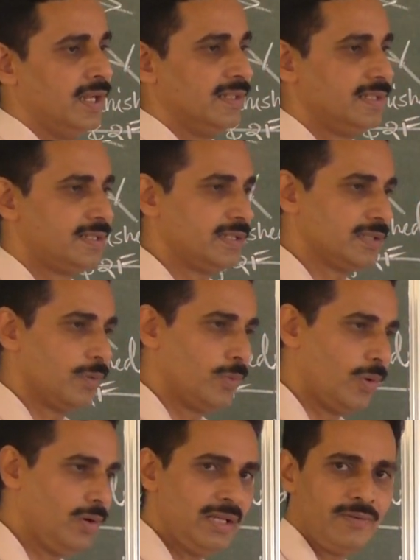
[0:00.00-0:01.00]
This is the
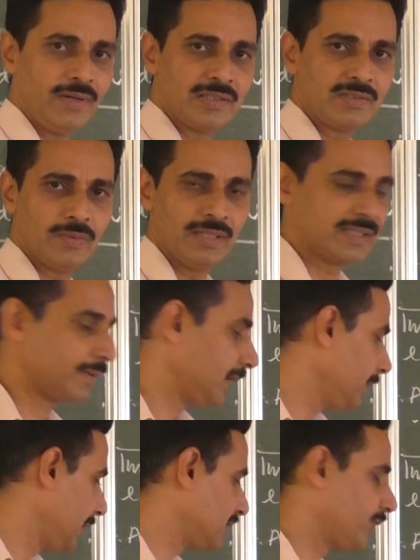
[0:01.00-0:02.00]
only virtual
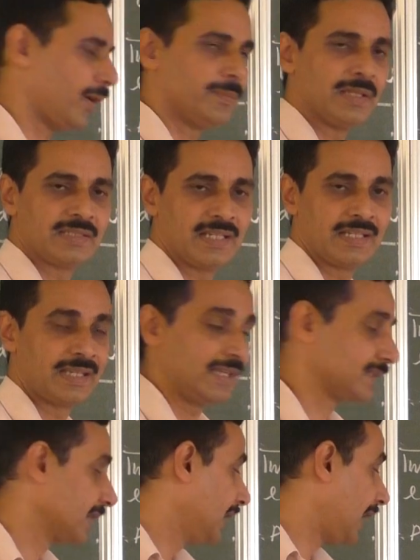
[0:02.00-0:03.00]
image formation
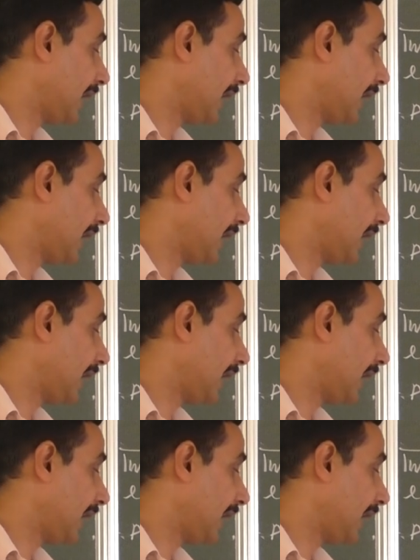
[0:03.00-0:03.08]
case,